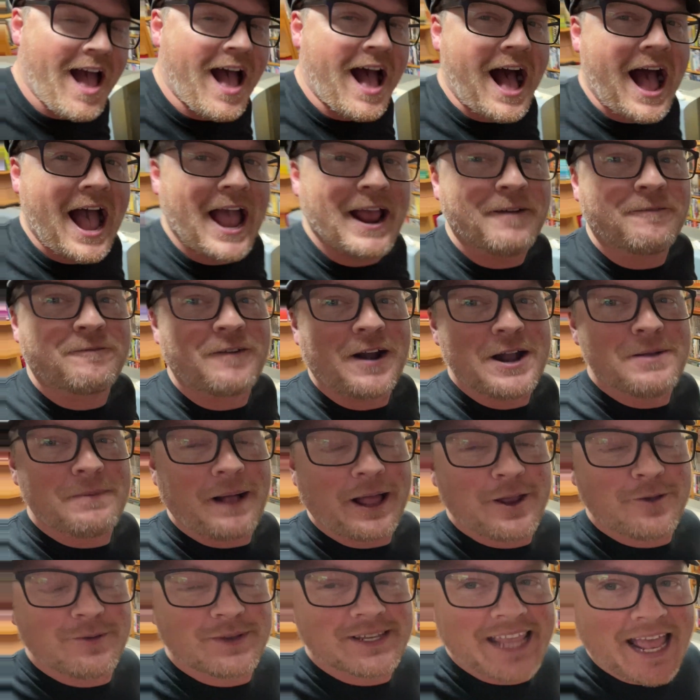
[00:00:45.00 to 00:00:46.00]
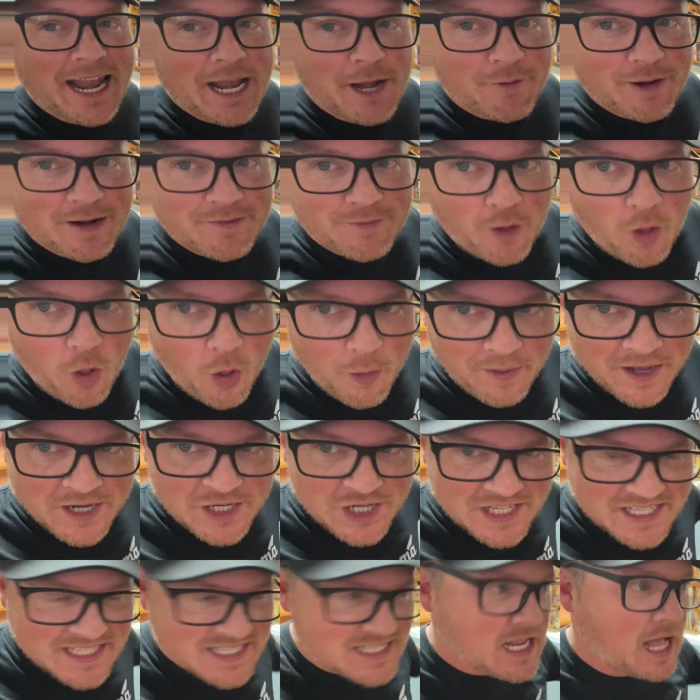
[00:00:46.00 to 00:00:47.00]
I had a friend of mine who was getting rid of a whole bunch
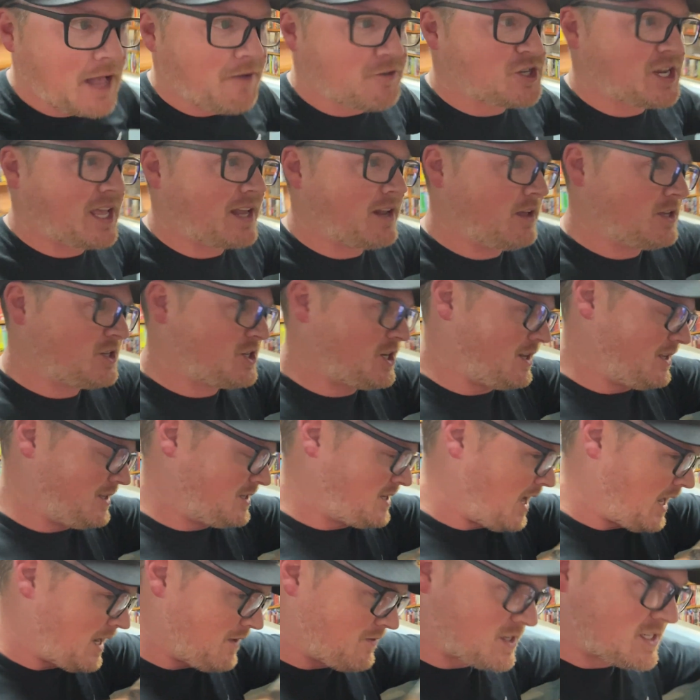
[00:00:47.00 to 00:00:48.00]
of stuff. She had a, she had a ton of